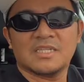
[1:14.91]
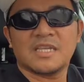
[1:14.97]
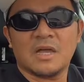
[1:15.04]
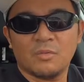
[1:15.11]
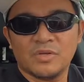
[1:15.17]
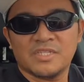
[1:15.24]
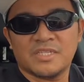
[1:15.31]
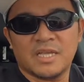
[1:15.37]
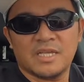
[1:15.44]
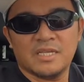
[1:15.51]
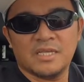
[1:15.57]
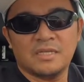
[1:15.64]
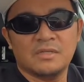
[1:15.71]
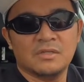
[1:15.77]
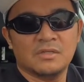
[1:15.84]
As I was
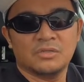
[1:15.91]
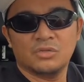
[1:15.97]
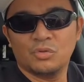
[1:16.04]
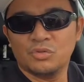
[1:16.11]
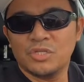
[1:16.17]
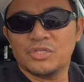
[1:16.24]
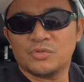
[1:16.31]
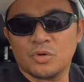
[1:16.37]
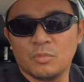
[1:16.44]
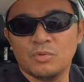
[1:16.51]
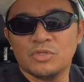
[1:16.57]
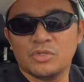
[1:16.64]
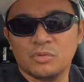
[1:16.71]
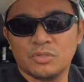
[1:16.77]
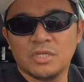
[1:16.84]
saying, do these
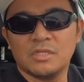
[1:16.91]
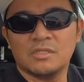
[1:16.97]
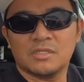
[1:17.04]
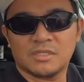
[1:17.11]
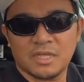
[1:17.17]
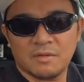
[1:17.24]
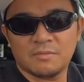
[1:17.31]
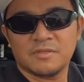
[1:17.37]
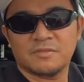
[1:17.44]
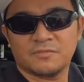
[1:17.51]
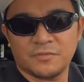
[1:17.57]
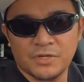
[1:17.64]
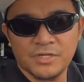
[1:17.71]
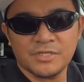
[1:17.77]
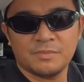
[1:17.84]
troubleshooting steps
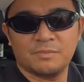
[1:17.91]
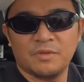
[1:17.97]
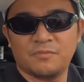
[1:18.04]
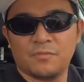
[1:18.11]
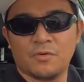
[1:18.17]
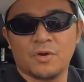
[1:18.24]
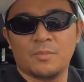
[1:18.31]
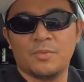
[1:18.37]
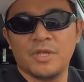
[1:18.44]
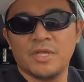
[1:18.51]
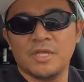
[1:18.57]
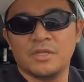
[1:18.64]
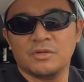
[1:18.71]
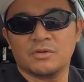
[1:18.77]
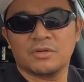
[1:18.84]
first before
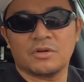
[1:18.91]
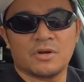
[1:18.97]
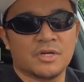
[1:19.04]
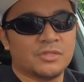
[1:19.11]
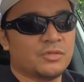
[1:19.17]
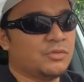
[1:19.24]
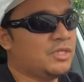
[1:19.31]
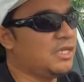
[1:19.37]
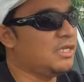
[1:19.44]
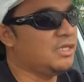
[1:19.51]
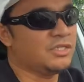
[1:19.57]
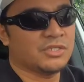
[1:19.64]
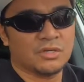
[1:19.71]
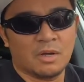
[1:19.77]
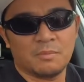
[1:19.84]
bringing your car to the
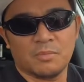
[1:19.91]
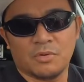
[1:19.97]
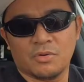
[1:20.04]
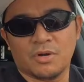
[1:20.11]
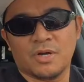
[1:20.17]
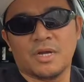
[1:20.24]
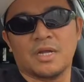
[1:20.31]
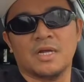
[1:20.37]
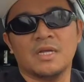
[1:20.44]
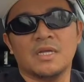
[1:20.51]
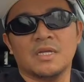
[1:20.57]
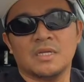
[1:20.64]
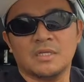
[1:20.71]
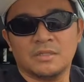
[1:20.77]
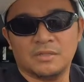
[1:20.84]
shop or
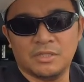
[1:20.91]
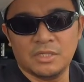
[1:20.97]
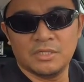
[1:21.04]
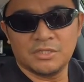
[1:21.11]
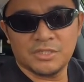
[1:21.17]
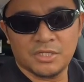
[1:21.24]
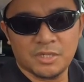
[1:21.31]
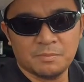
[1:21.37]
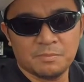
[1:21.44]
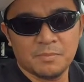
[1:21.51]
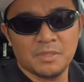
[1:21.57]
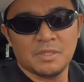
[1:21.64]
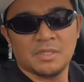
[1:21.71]
dealership.